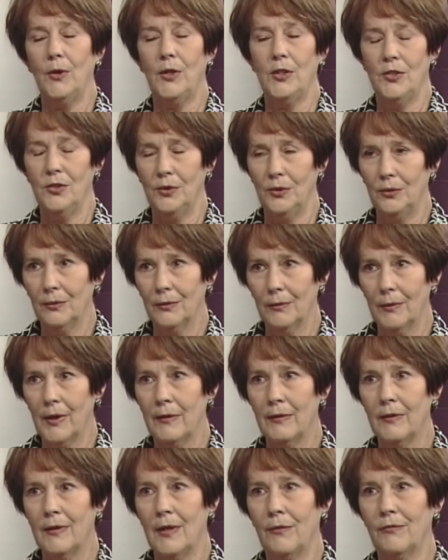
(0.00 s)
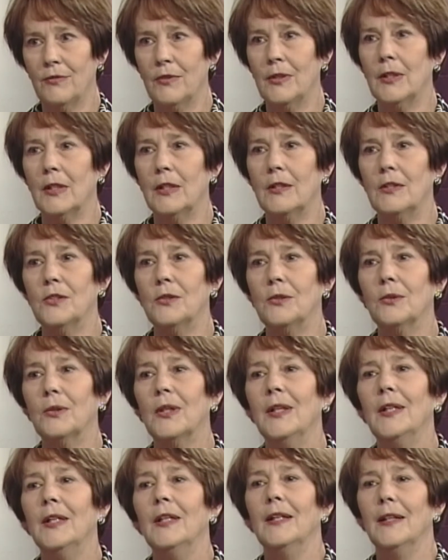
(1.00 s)
We do. We definitely do.
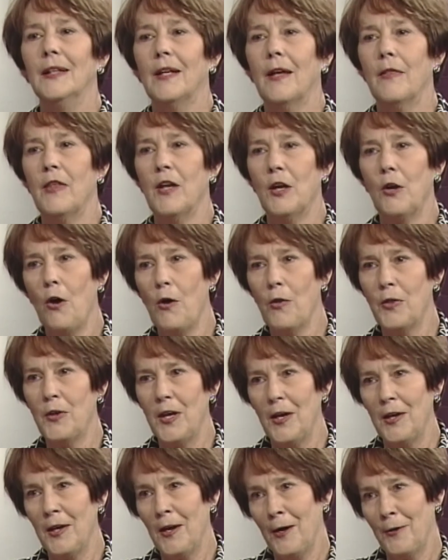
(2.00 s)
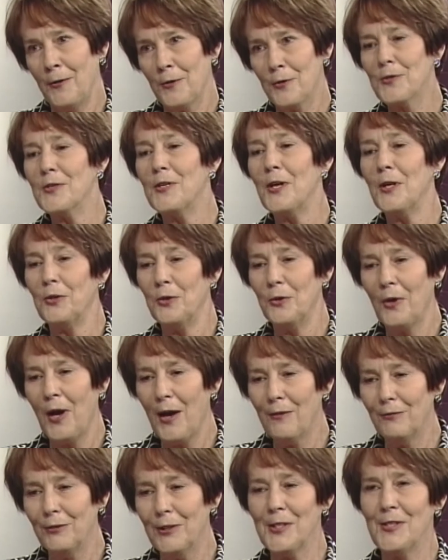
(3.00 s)
I think all the others that you
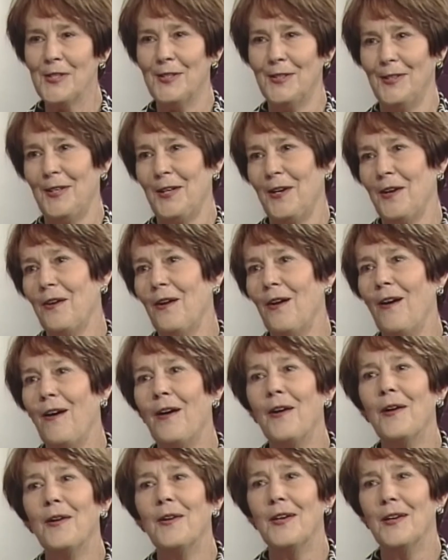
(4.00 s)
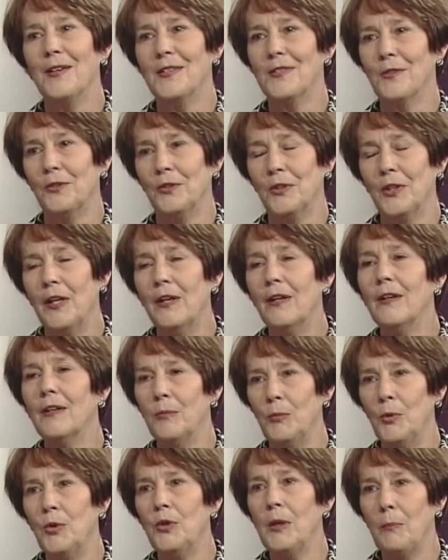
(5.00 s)
have listed there are certainly
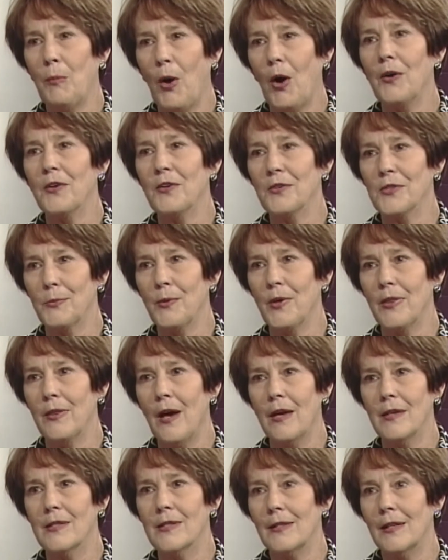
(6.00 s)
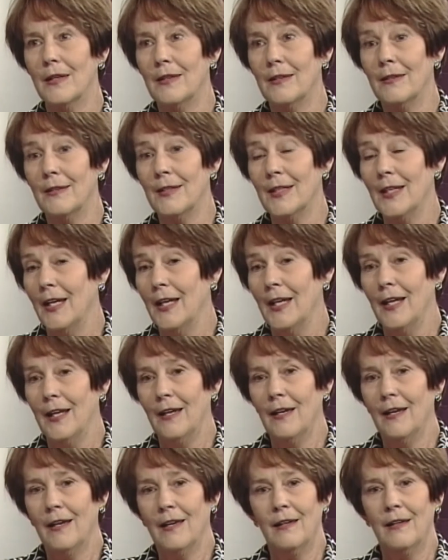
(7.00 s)
community partners with us, and
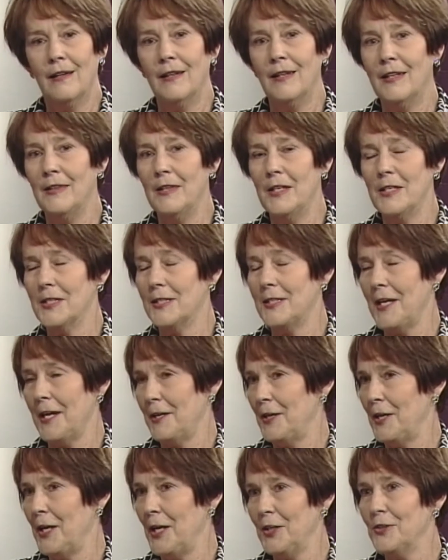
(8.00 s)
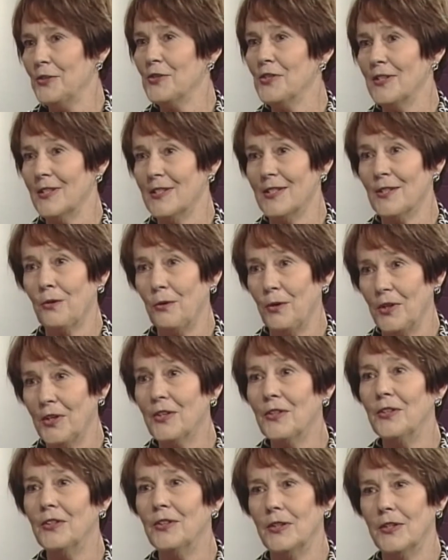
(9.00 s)
in this day and age, it's
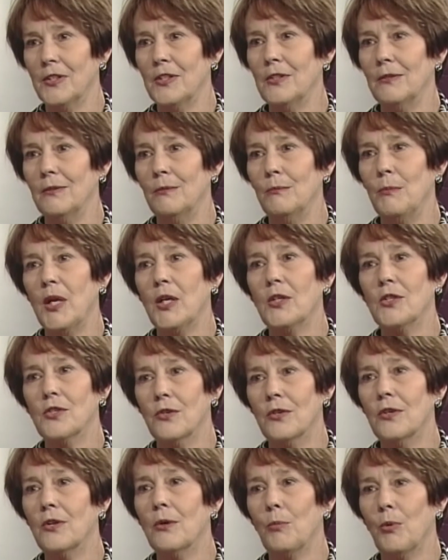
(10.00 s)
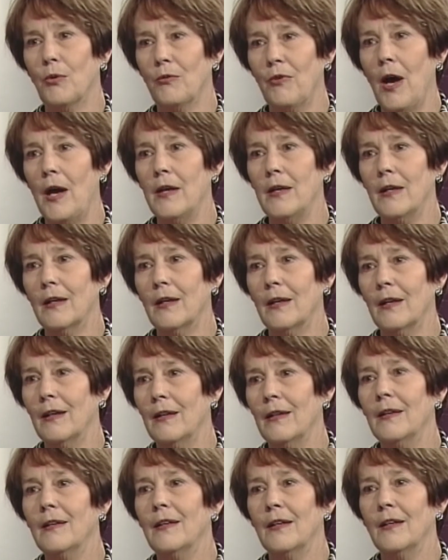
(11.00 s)
critical to make sure you're providing
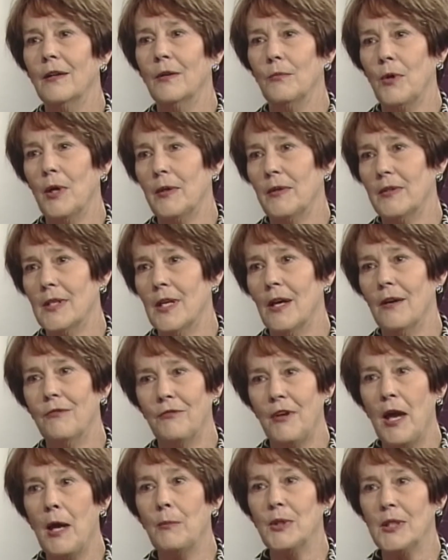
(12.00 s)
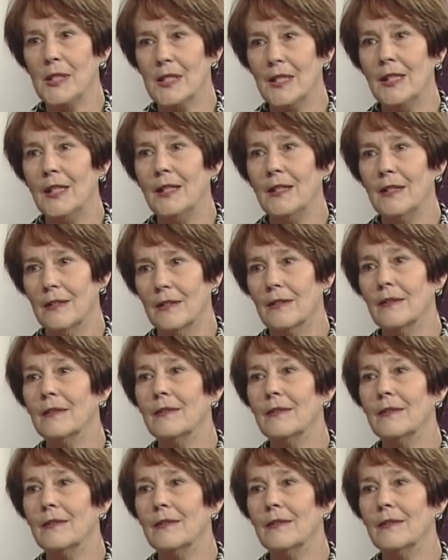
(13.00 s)
what families need.